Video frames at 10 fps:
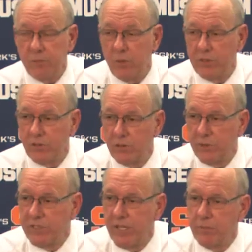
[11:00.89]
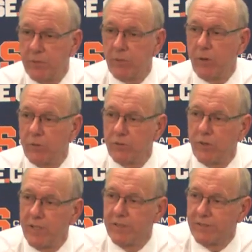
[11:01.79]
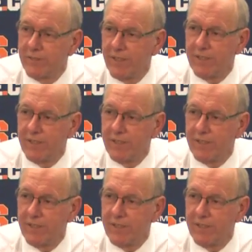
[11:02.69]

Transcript: points to Louisiana Monroe, so I, don't, I